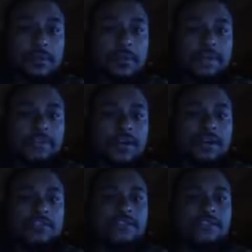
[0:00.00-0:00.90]
the
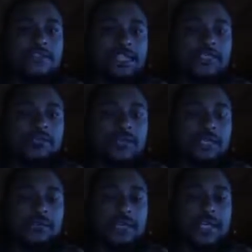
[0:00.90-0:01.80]
first feast
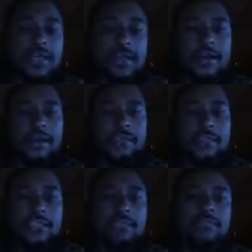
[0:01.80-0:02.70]
week we have
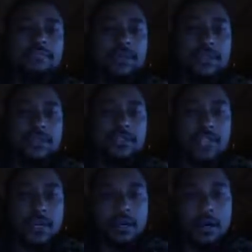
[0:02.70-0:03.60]
is to purge
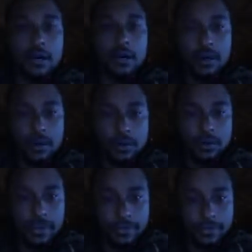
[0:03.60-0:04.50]
out all
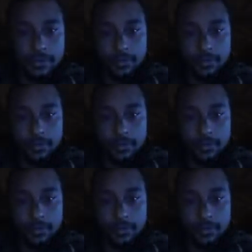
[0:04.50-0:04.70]
old leaven.